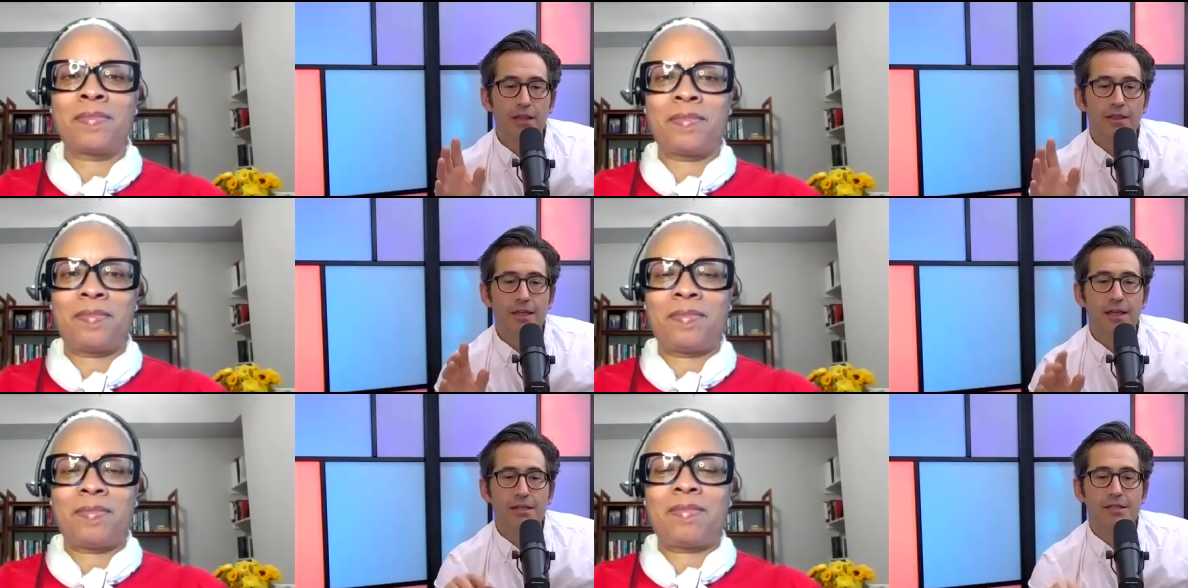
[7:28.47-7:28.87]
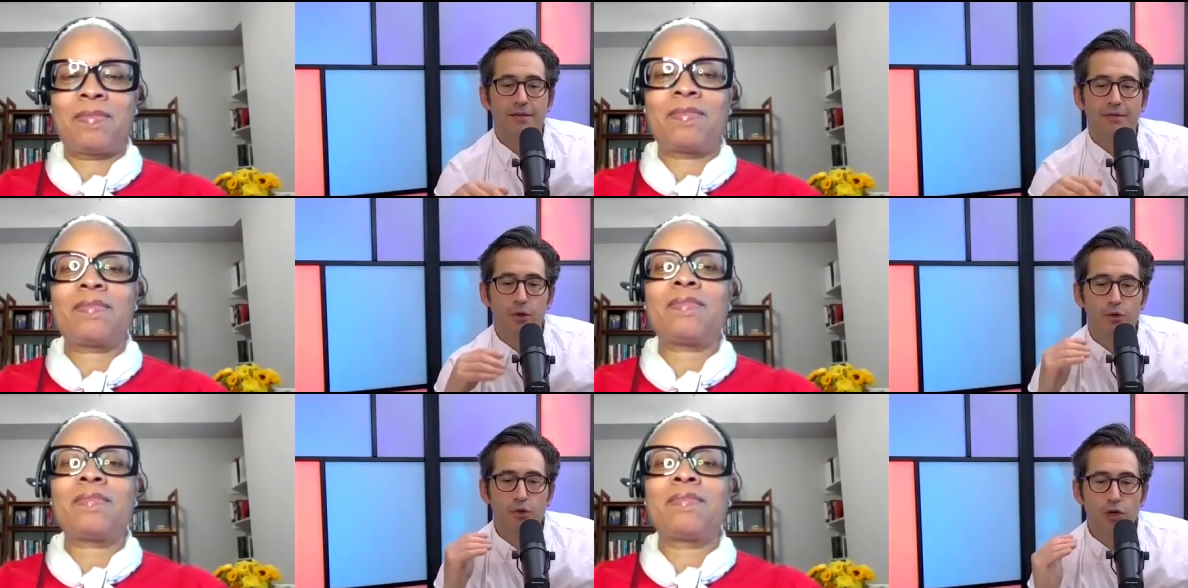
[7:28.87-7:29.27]
Speaker 1: at this,
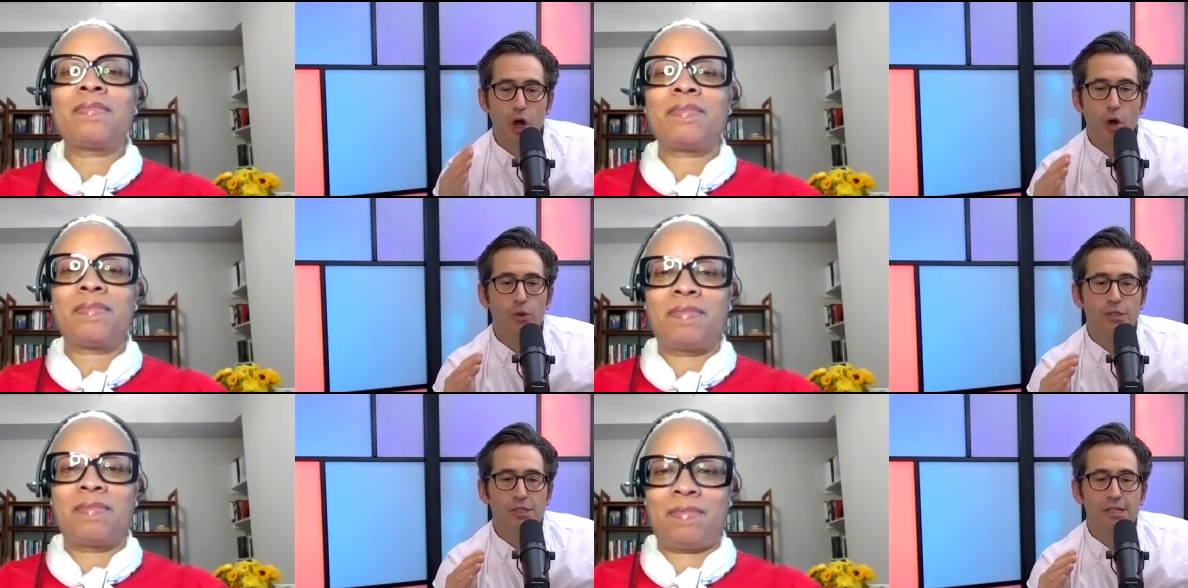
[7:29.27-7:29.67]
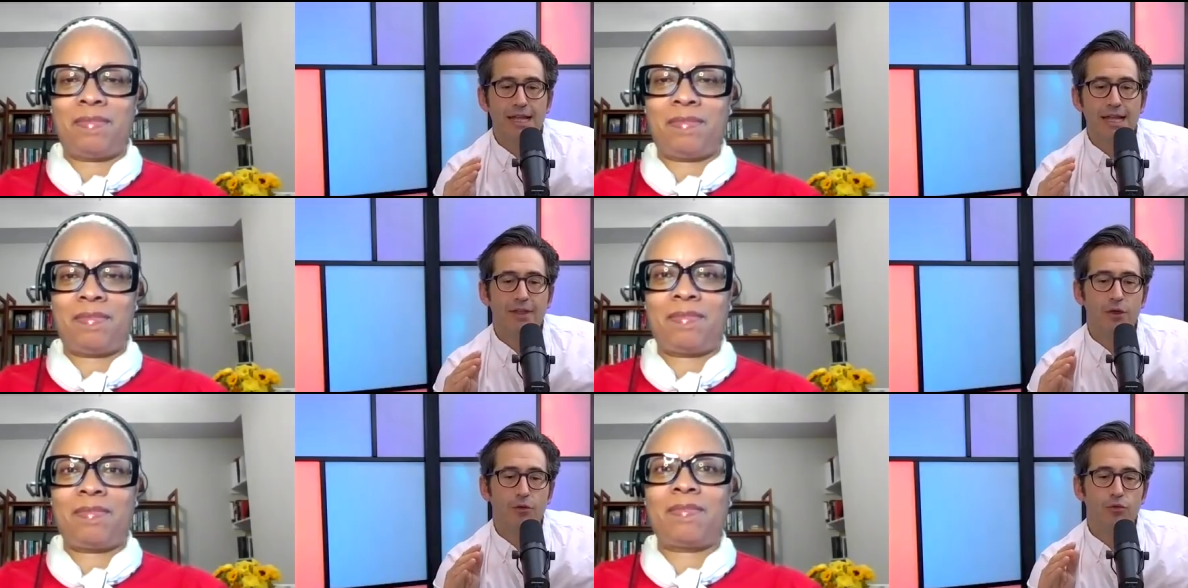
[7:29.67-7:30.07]
if you don't
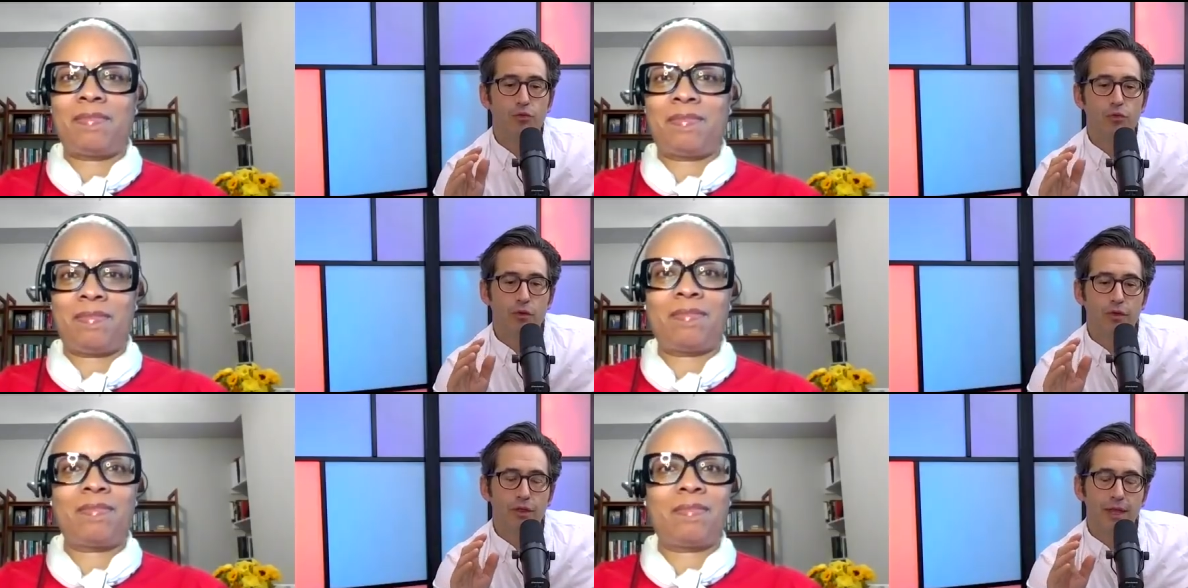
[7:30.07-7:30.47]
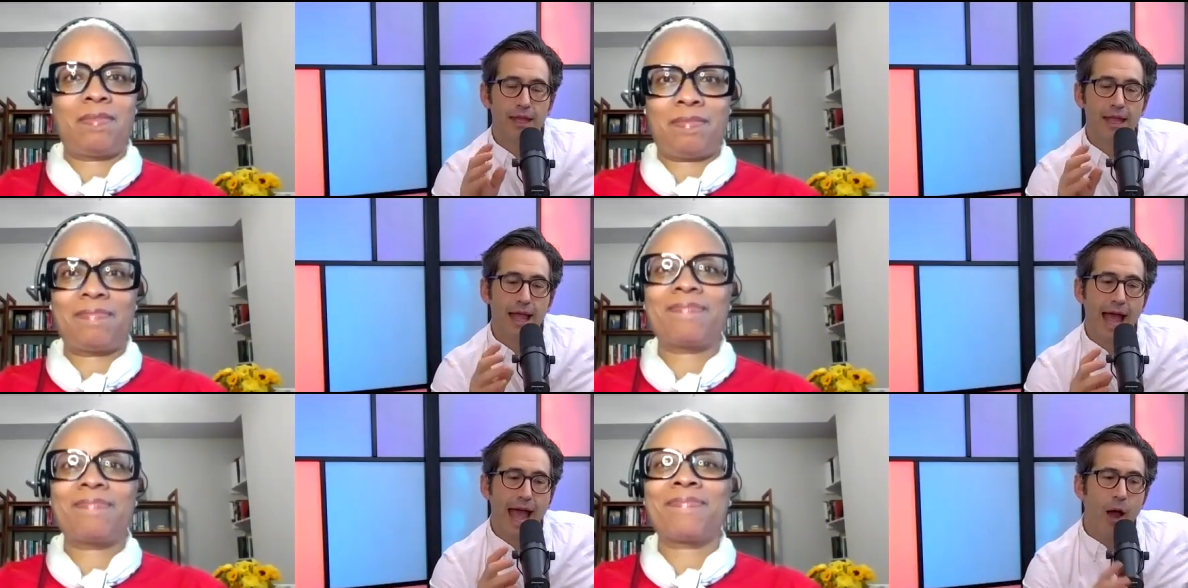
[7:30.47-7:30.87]
see the,
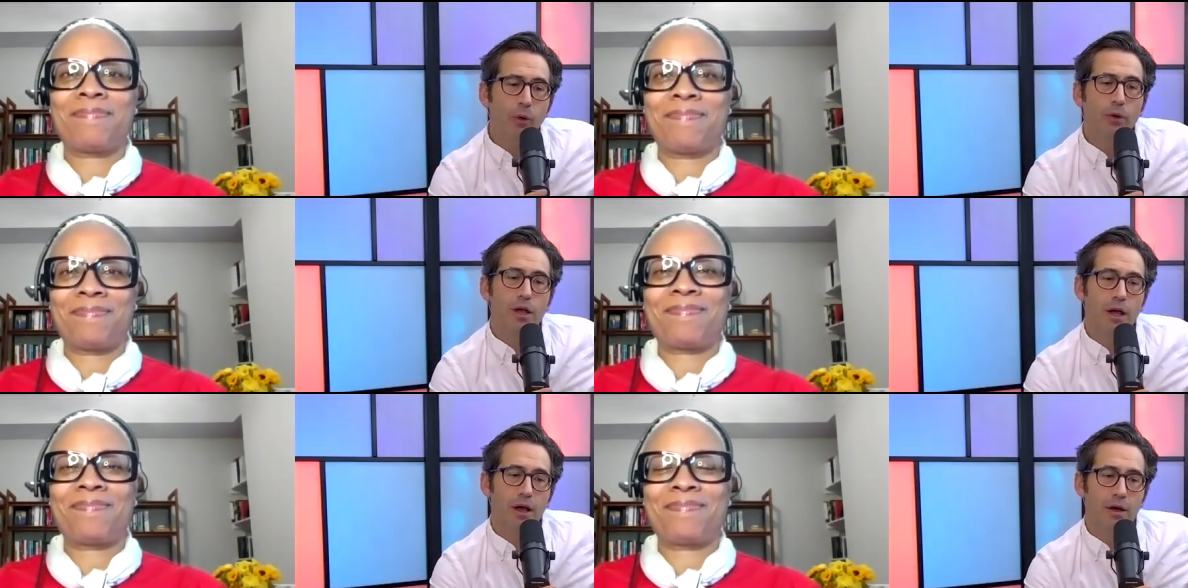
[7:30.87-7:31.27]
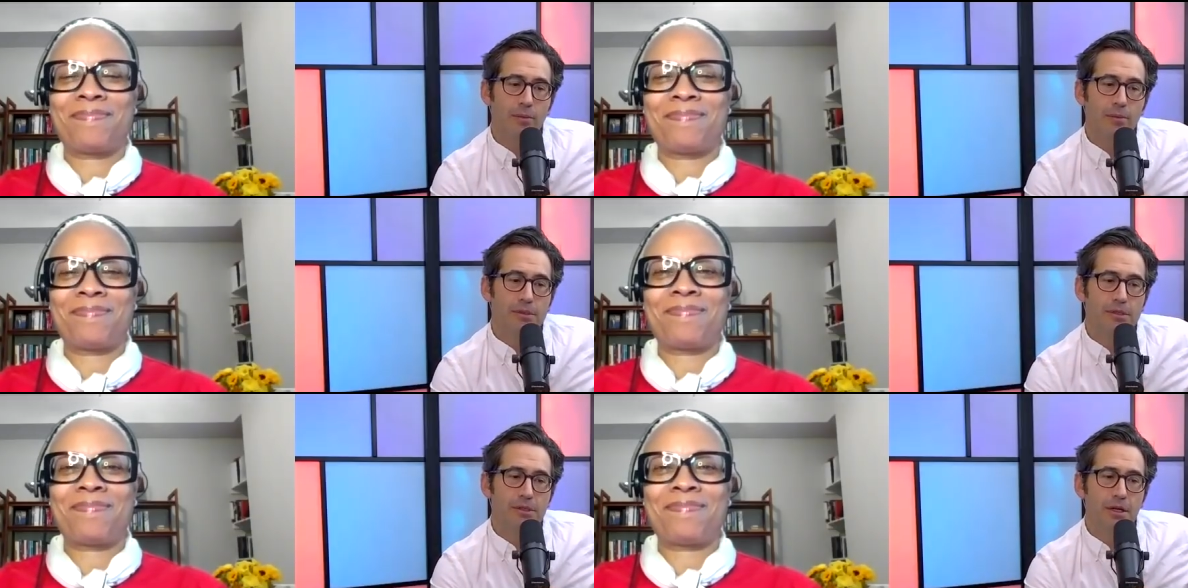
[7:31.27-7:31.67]
the
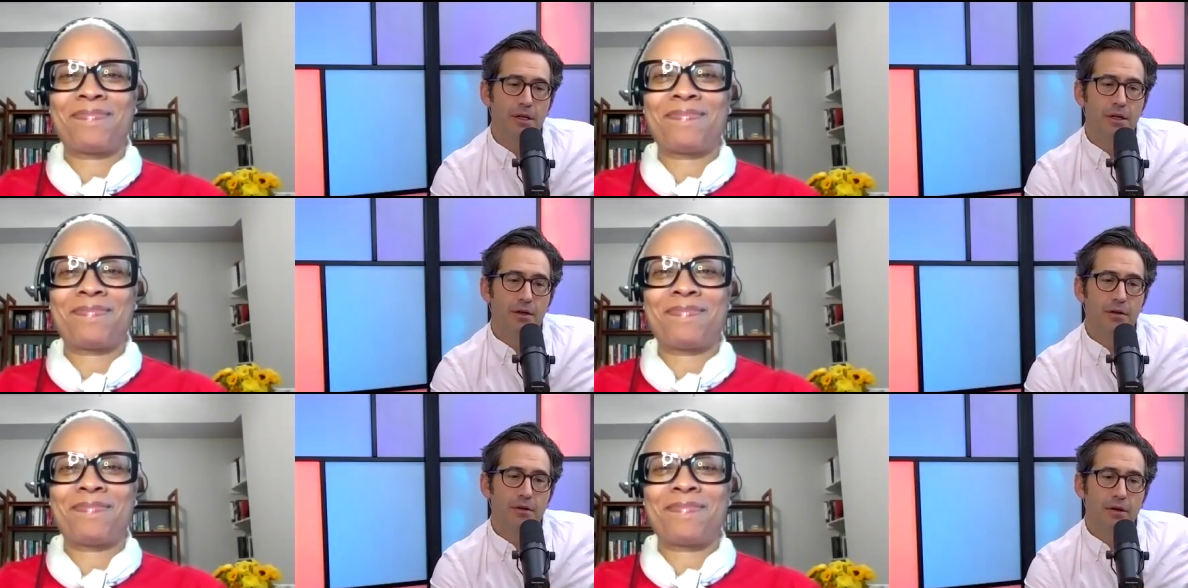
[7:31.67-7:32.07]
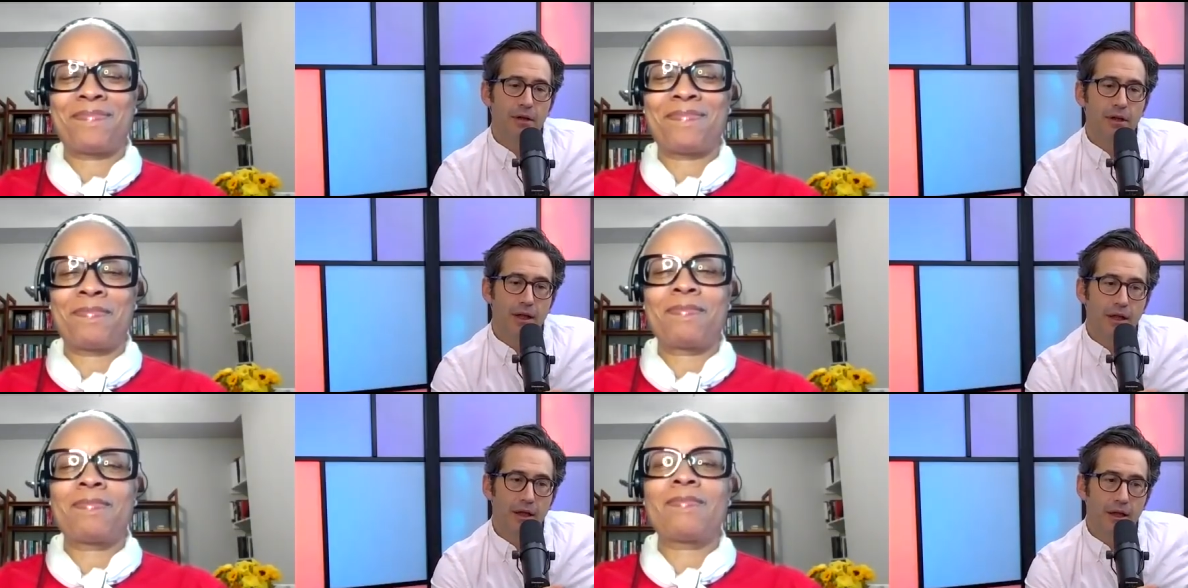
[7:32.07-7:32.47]
outcomes
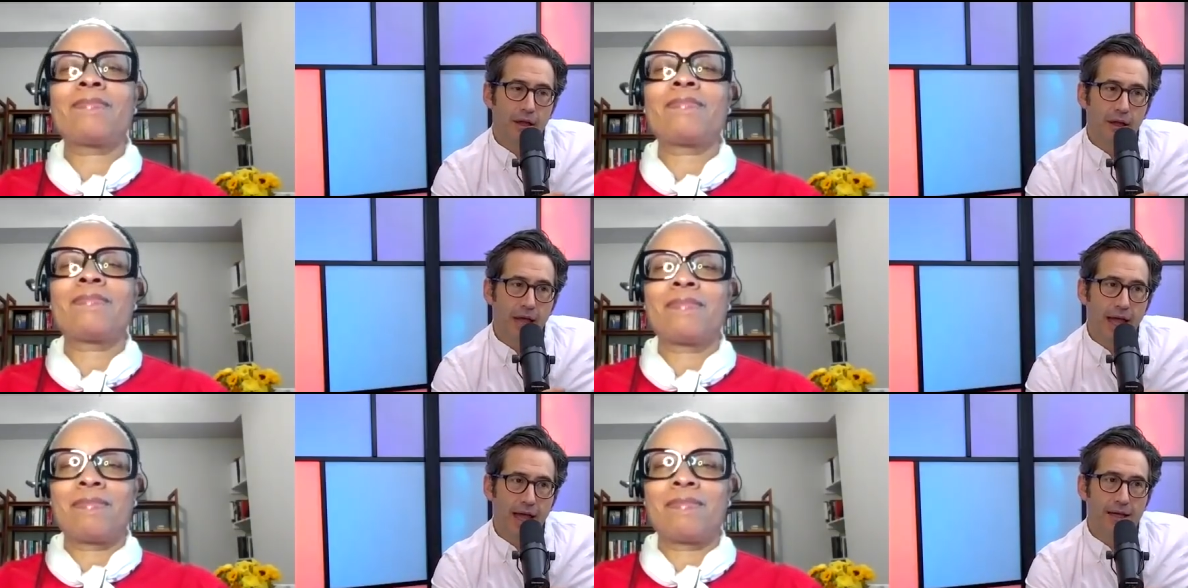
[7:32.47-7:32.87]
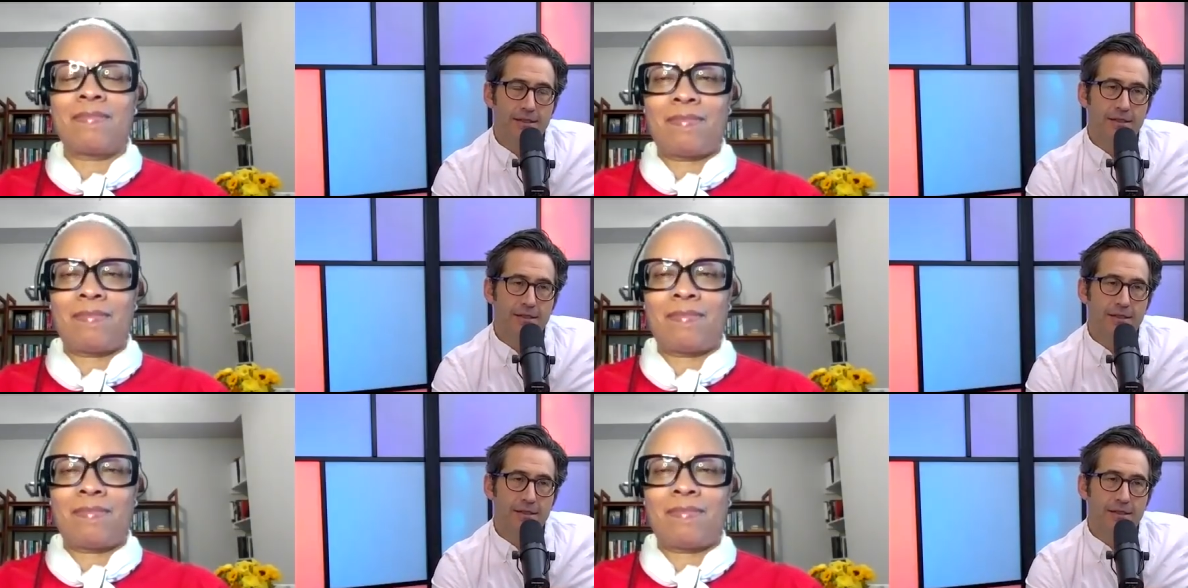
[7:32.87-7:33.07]
uh, as,